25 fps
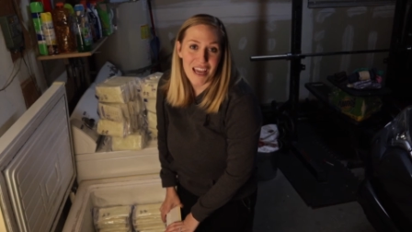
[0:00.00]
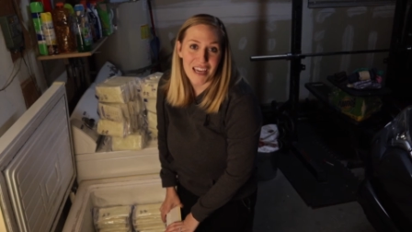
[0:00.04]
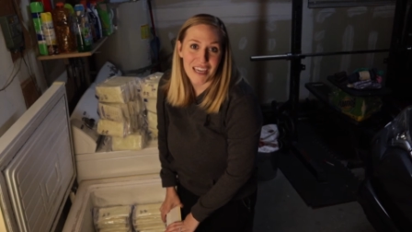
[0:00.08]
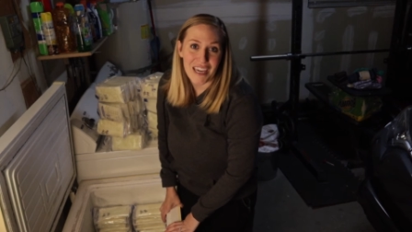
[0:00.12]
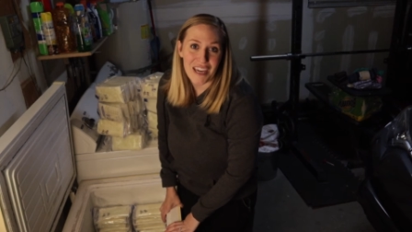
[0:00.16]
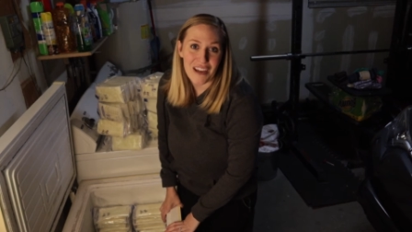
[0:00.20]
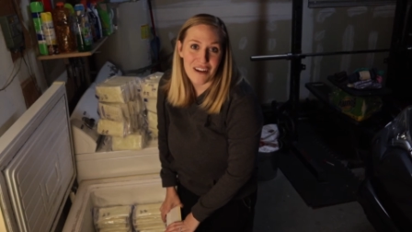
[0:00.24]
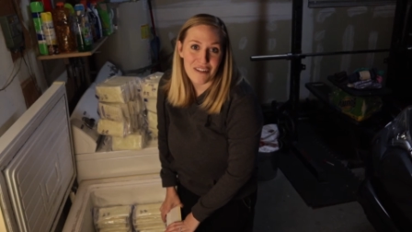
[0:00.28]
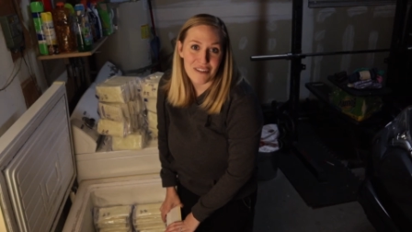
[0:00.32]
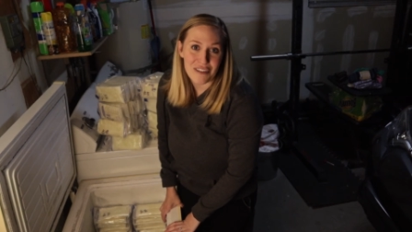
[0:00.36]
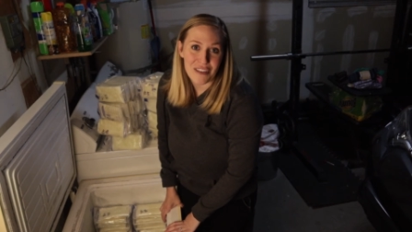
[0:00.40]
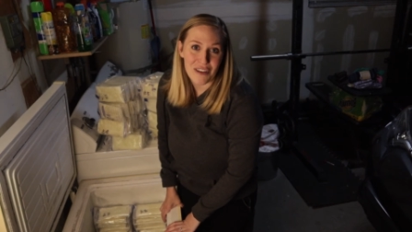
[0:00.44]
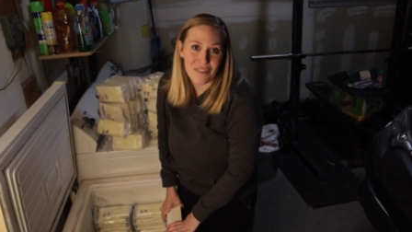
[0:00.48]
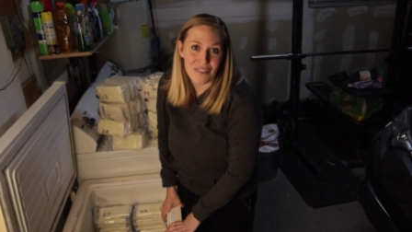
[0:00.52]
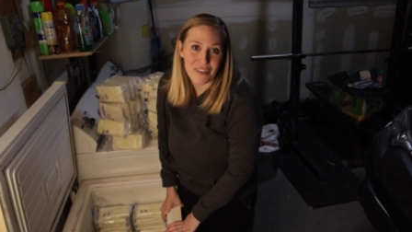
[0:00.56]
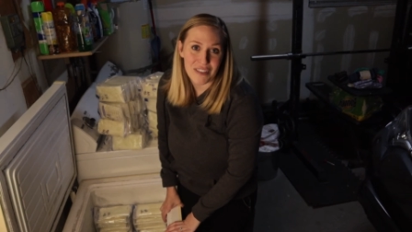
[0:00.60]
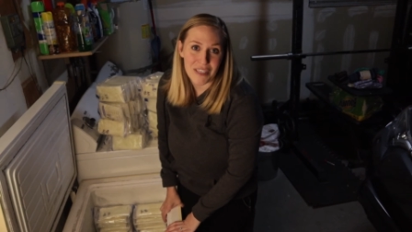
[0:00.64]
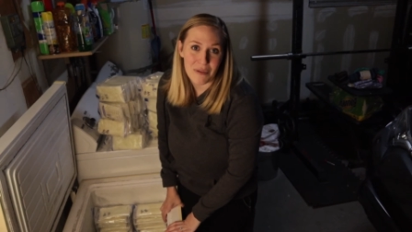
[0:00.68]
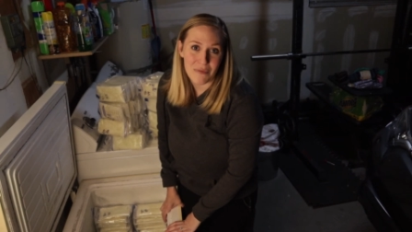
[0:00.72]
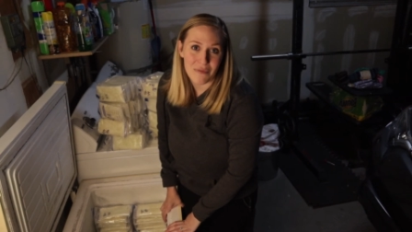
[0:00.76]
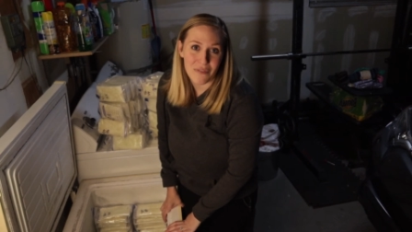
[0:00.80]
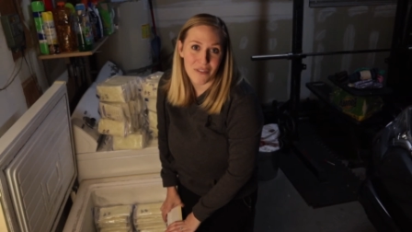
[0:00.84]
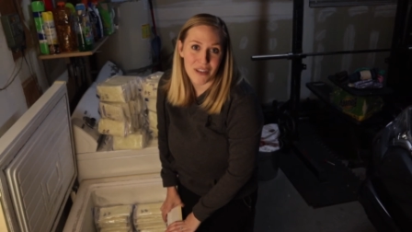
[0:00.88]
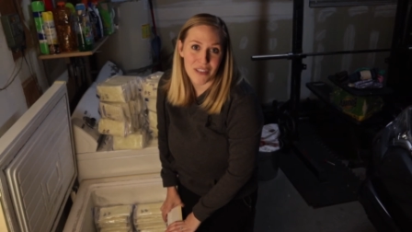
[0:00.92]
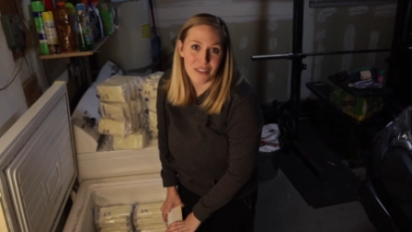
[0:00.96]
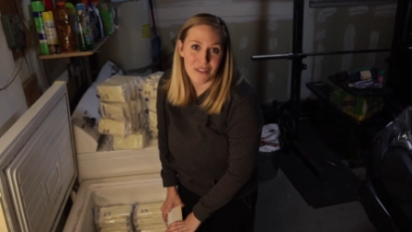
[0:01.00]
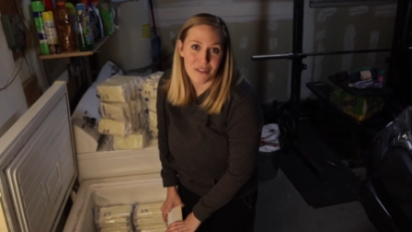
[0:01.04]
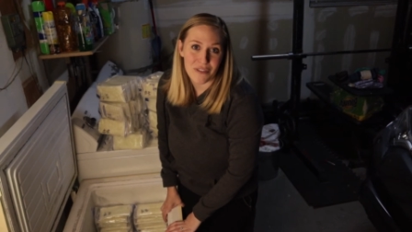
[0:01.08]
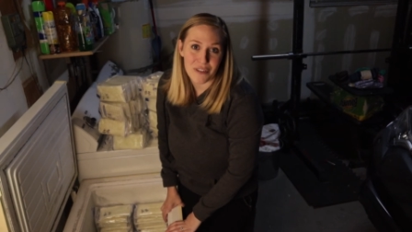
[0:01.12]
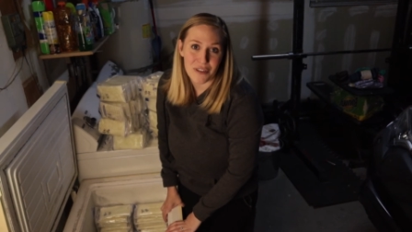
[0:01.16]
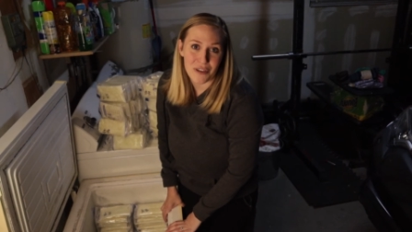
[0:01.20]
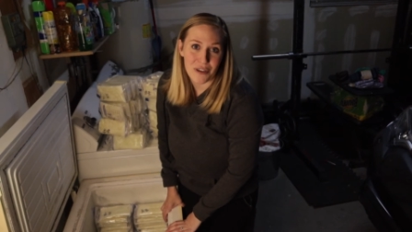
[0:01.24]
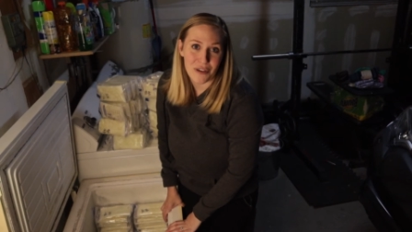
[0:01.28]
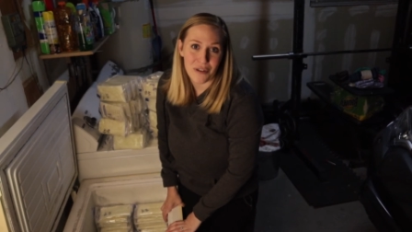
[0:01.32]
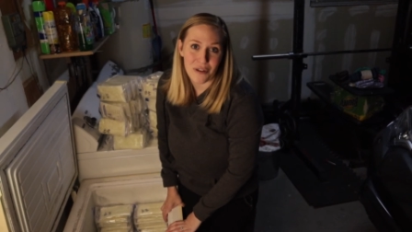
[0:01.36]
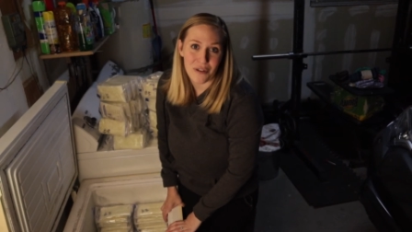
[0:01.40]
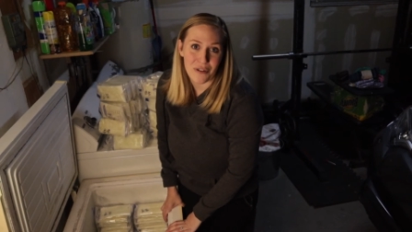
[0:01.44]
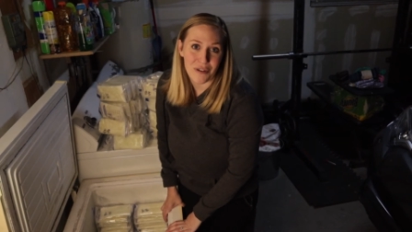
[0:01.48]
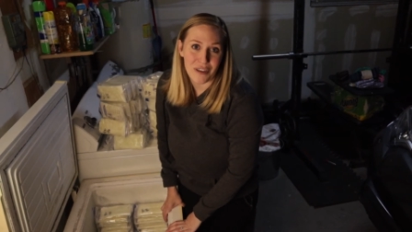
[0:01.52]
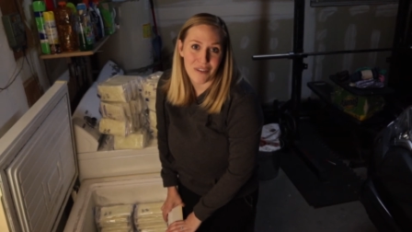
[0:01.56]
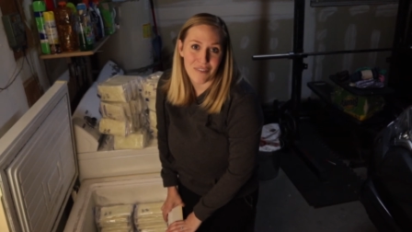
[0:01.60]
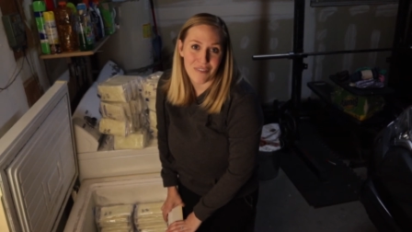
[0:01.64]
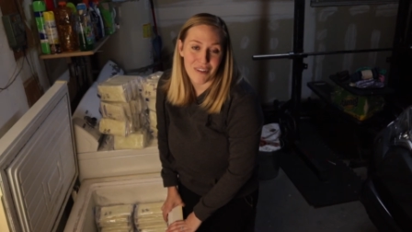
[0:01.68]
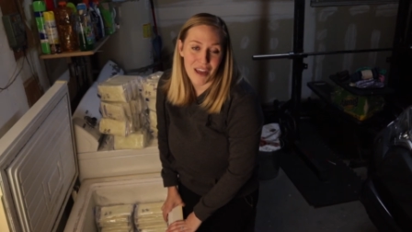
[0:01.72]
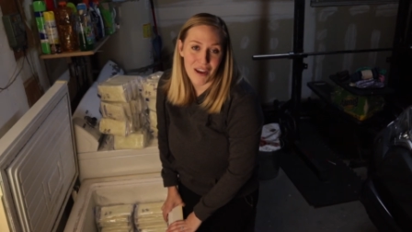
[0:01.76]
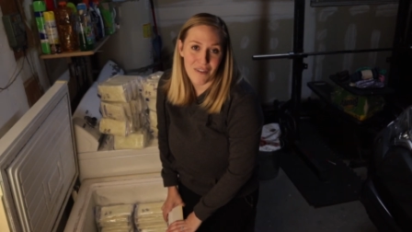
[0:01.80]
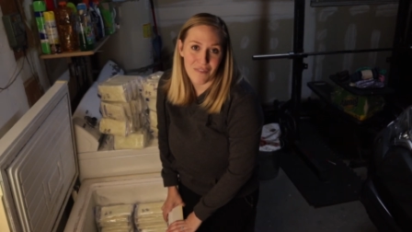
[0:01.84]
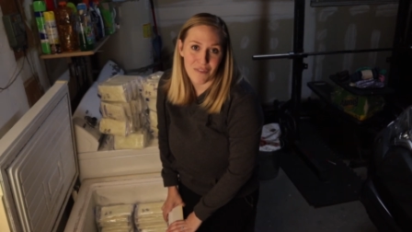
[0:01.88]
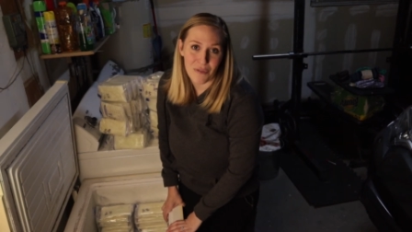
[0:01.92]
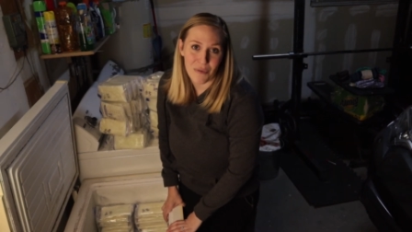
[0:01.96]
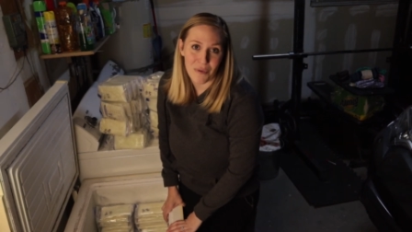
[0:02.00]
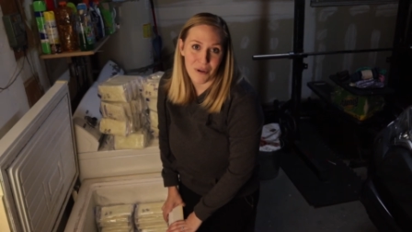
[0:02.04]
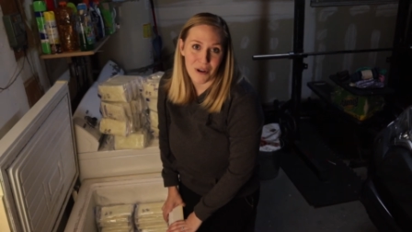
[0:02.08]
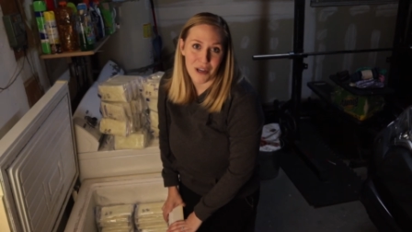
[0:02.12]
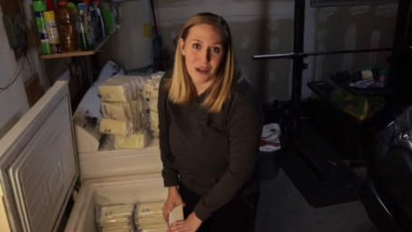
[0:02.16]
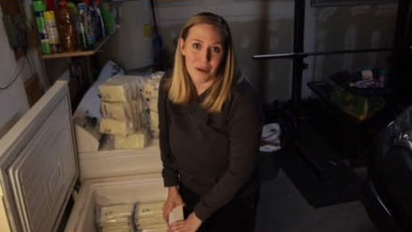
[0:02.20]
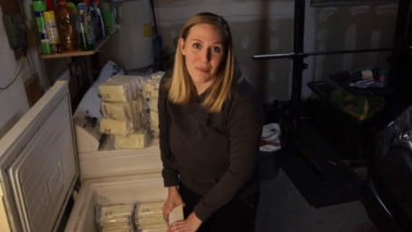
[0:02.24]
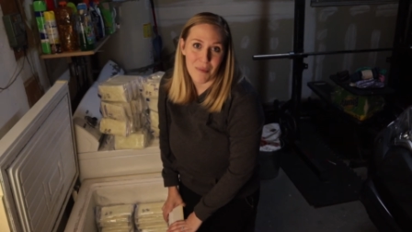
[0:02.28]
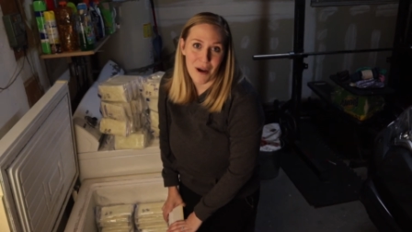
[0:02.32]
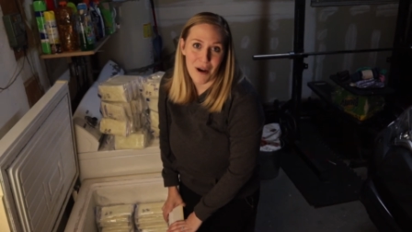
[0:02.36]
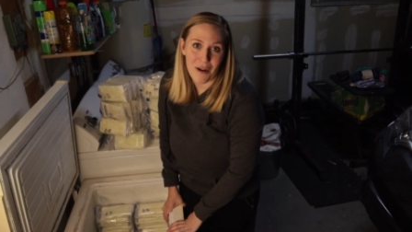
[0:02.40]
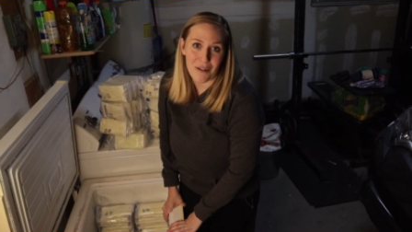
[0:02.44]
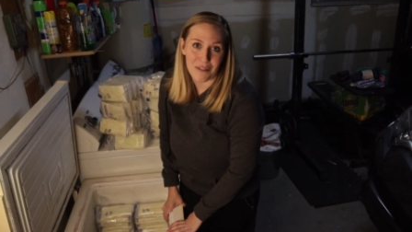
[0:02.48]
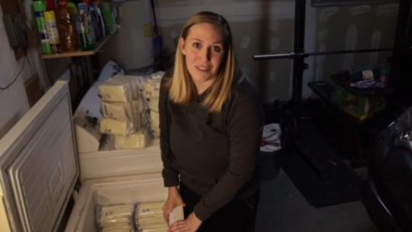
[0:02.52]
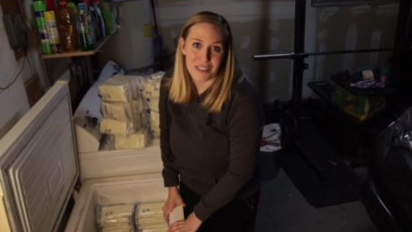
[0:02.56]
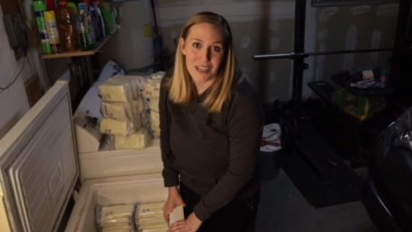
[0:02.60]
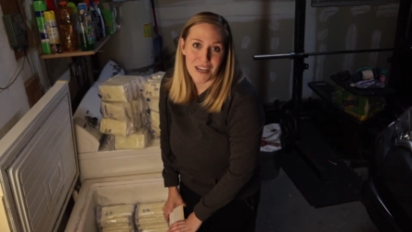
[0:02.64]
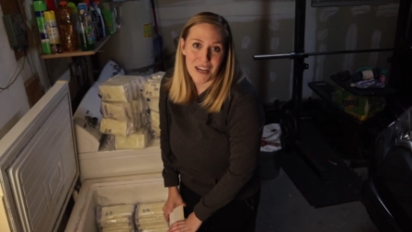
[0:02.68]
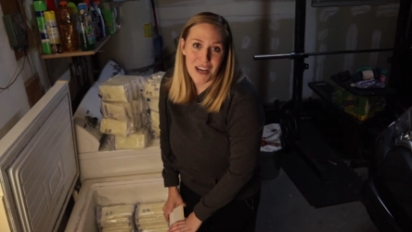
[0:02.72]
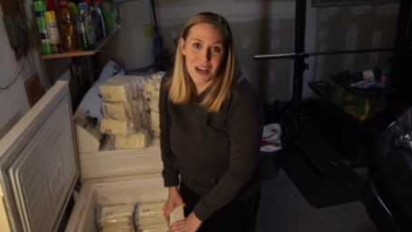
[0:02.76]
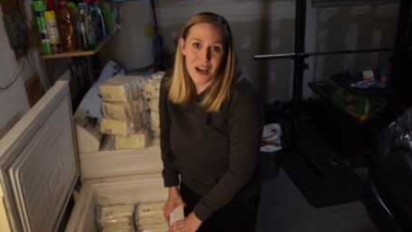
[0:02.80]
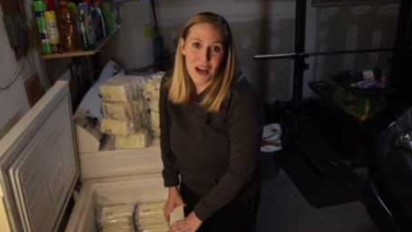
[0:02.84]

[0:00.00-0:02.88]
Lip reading: get yourself a deep freezer so you don't even have to worry about